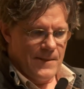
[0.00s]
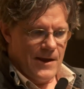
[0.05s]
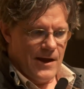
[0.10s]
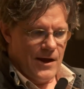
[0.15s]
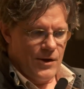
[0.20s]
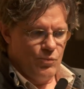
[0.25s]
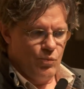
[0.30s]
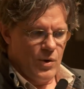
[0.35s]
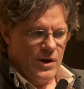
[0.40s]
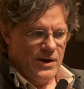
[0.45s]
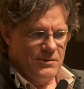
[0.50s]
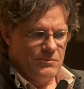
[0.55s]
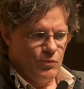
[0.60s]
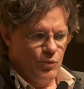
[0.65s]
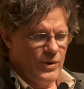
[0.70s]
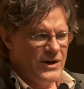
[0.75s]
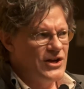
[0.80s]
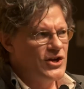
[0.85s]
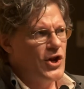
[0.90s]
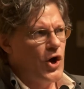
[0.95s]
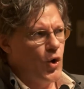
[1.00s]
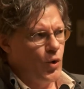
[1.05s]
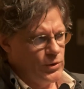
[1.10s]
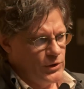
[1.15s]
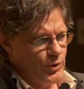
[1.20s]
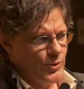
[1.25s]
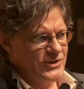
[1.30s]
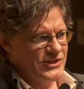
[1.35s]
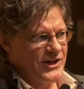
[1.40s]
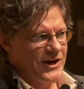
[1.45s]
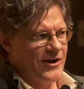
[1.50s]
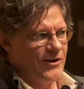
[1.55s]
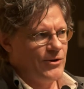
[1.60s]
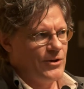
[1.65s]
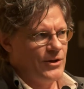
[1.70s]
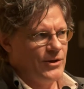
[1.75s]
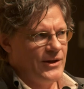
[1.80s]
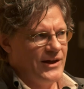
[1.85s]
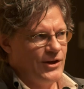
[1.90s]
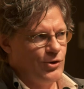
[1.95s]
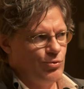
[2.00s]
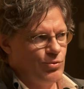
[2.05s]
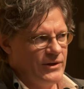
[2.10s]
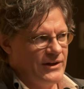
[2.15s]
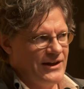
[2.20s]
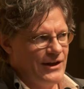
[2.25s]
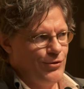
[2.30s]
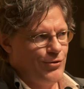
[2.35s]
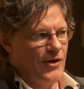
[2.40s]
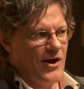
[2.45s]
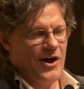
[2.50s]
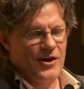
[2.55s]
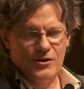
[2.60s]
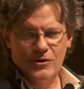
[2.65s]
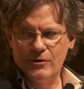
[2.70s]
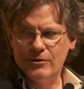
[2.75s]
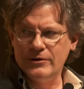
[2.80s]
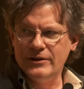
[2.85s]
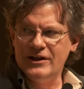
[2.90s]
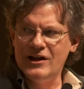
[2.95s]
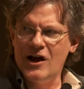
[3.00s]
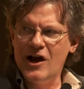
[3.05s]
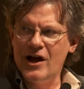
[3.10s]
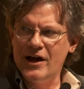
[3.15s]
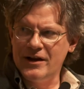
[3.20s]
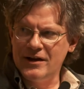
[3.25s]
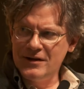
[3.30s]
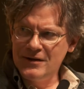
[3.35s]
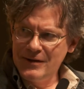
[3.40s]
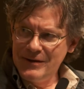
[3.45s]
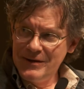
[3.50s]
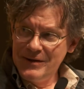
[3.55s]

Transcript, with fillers: on what we know Lewis Carroll had really thought early on,